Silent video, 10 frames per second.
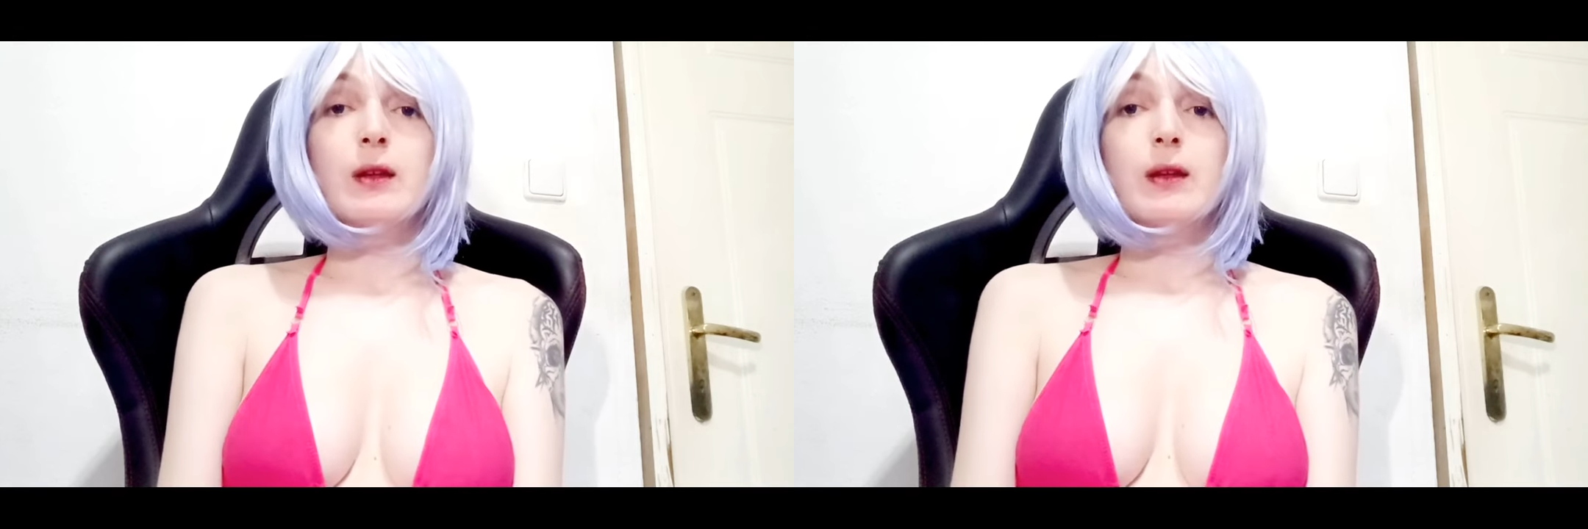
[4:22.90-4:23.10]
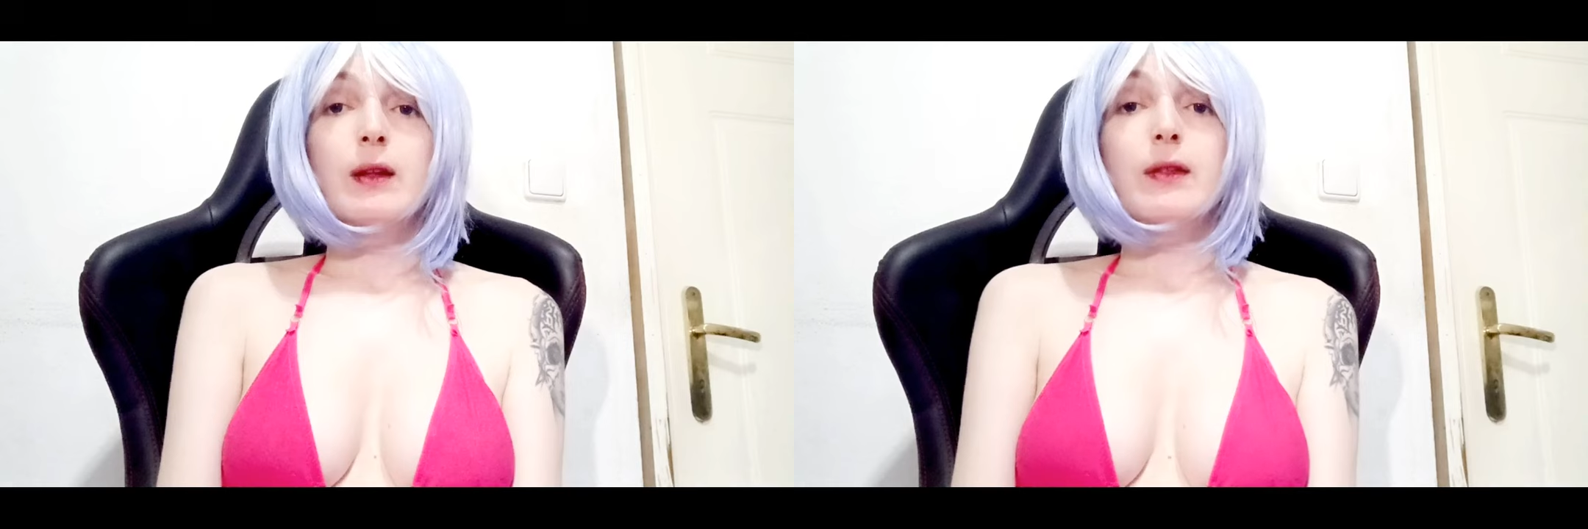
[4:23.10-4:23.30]

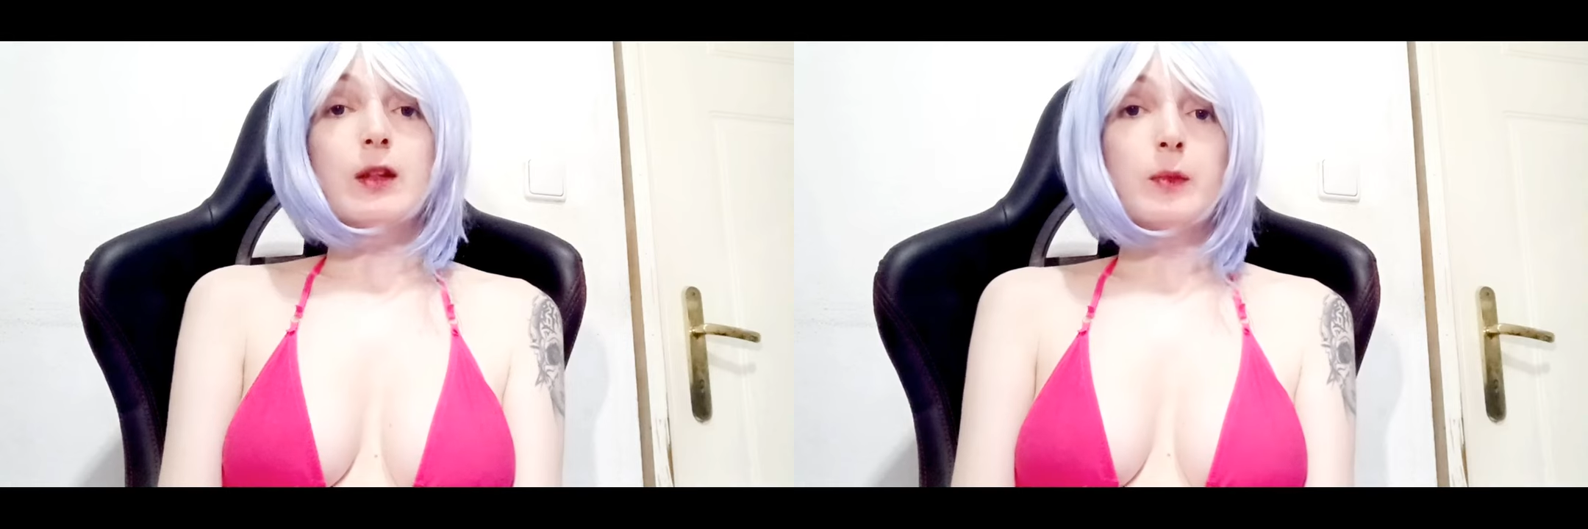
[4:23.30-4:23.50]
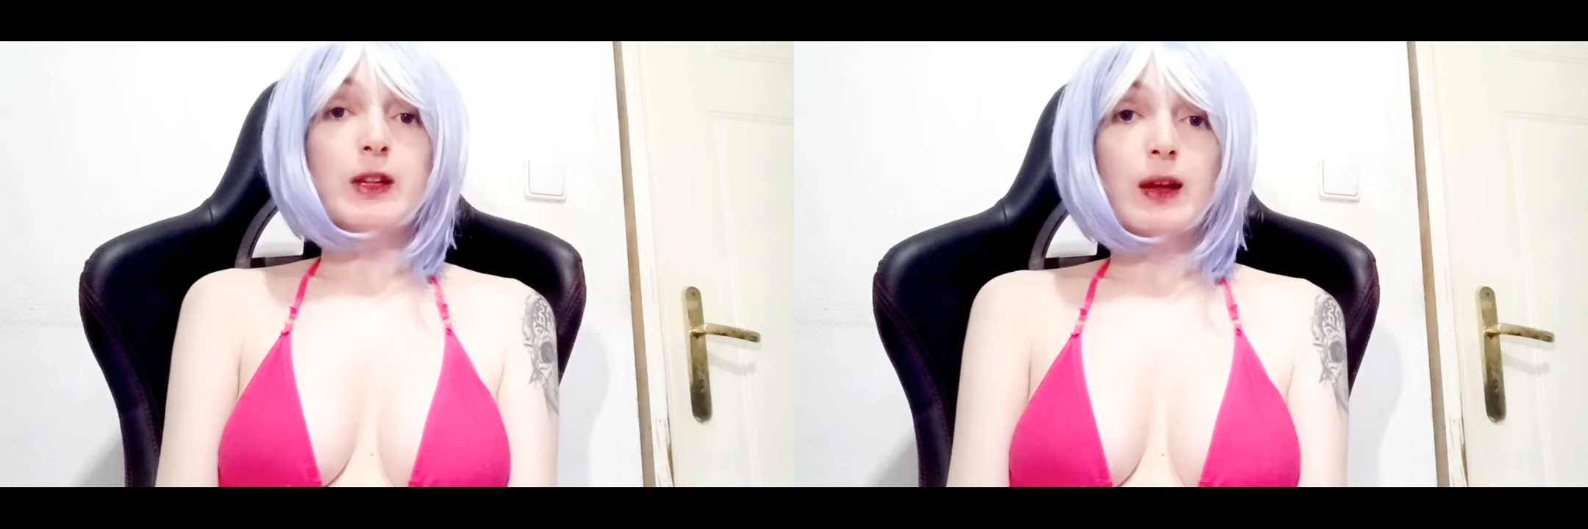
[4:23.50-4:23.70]

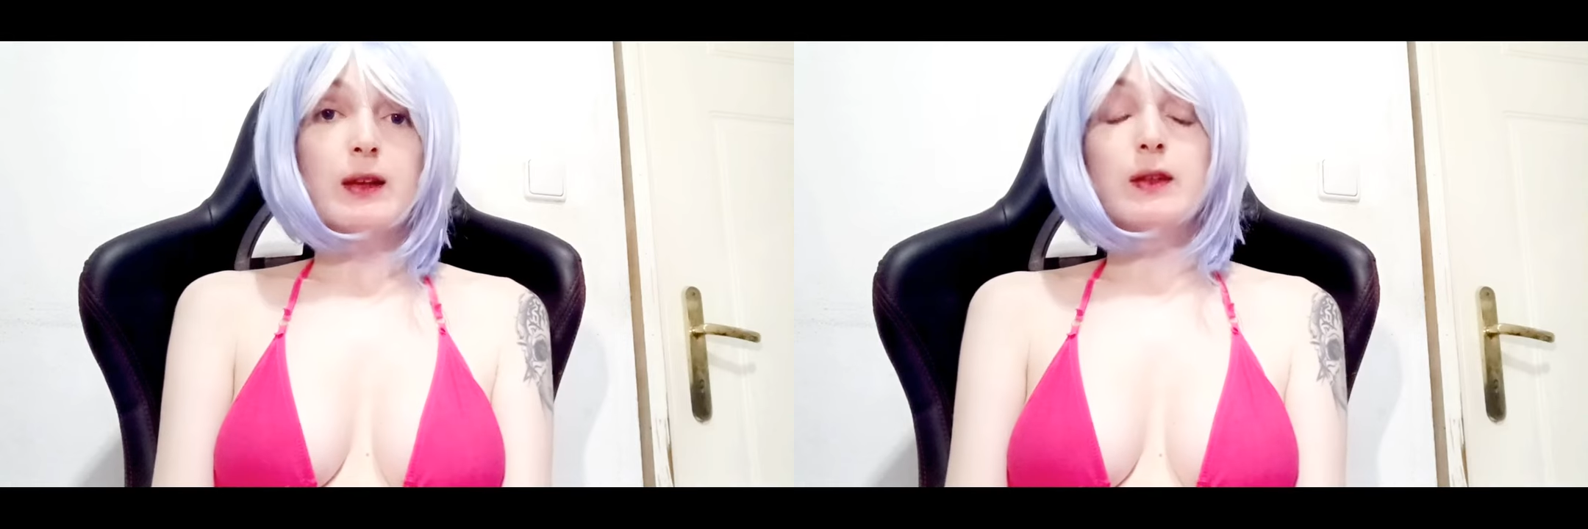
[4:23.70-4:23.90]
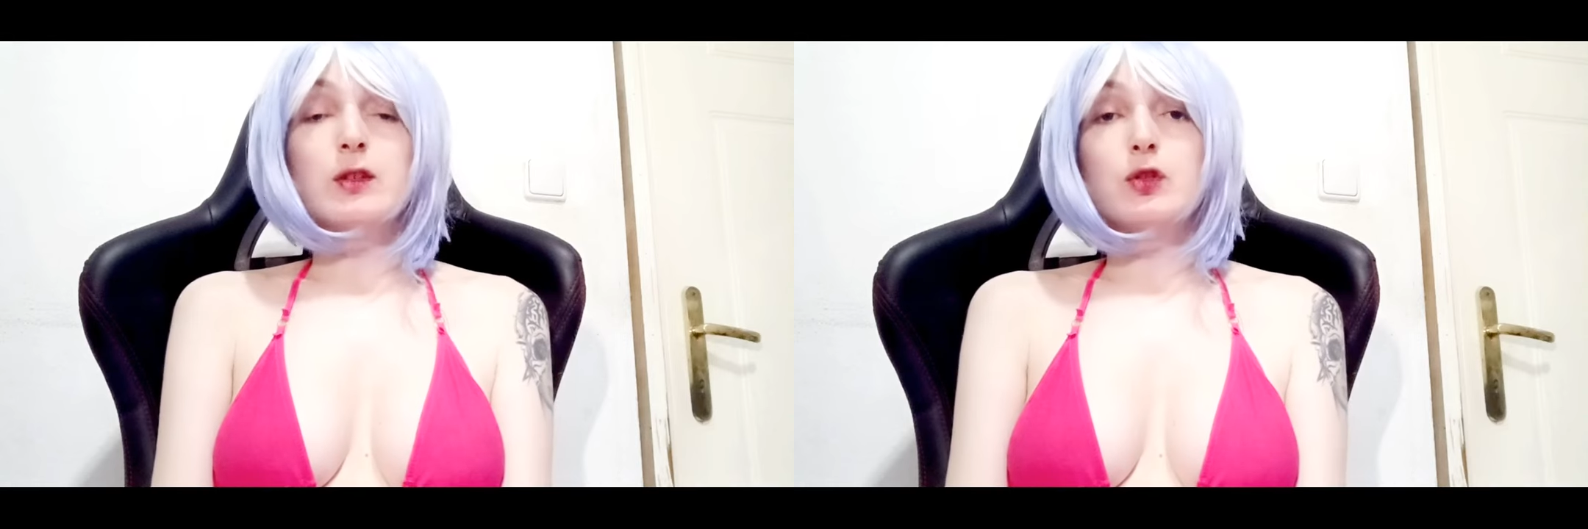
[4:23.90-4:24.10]
That
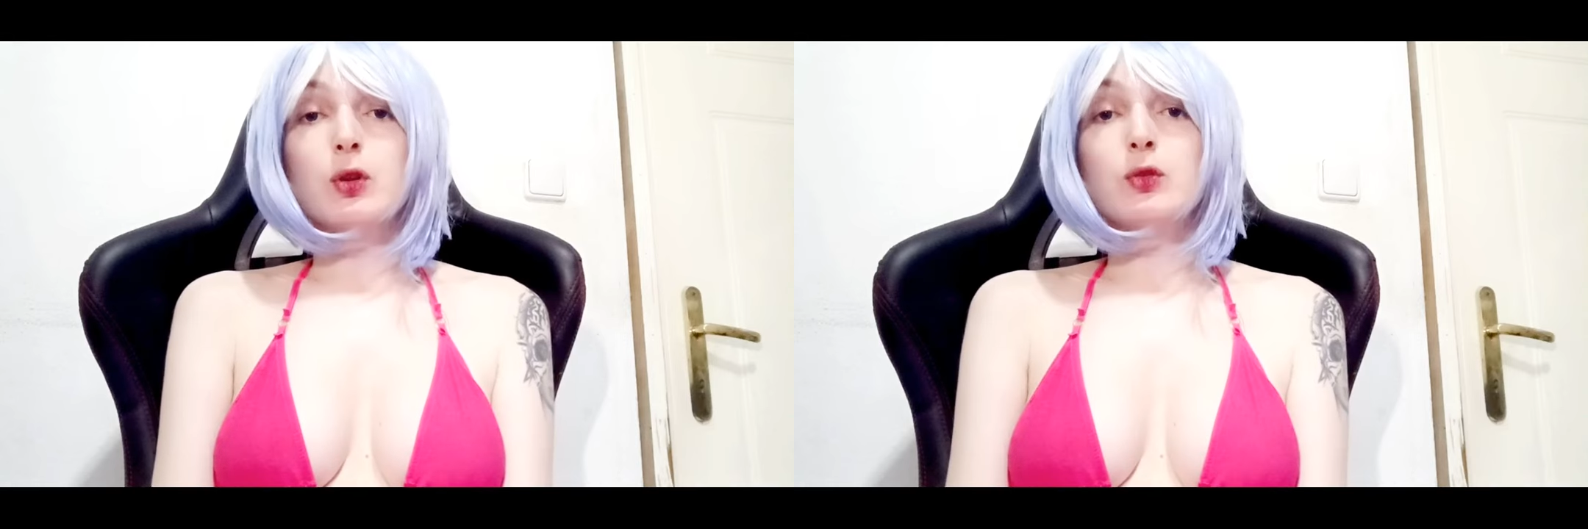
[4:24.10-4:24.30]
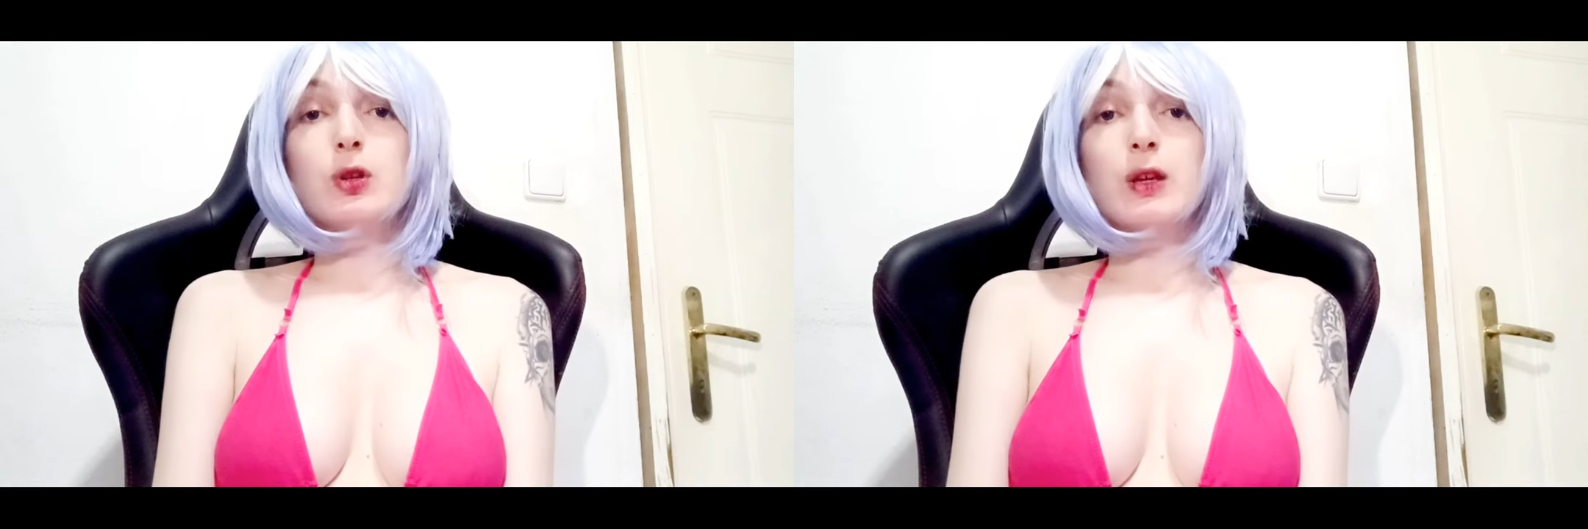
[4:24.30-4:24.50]
mentality is
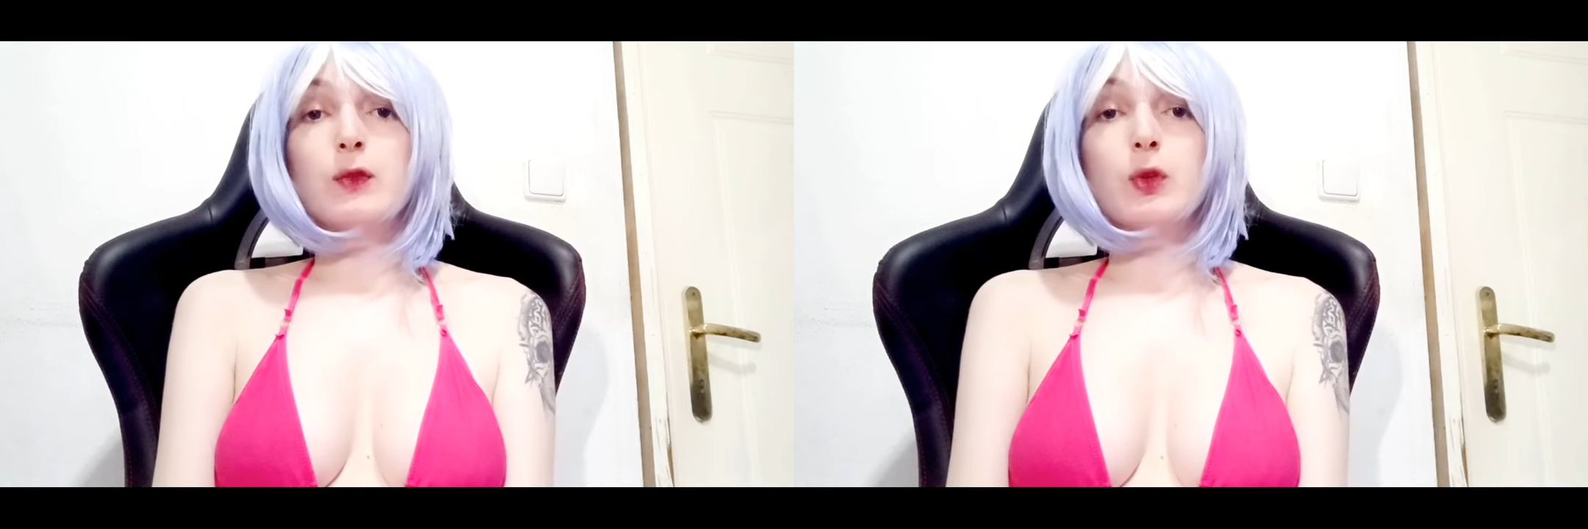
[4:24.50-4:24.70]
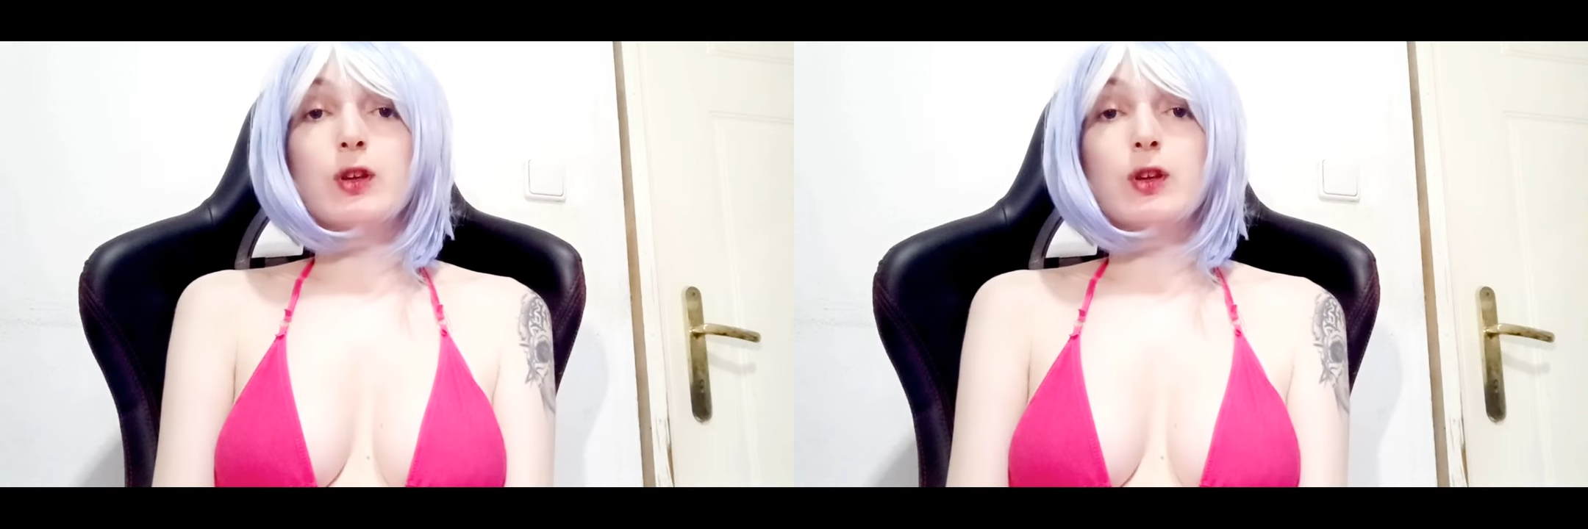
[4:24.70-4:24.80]
going to give you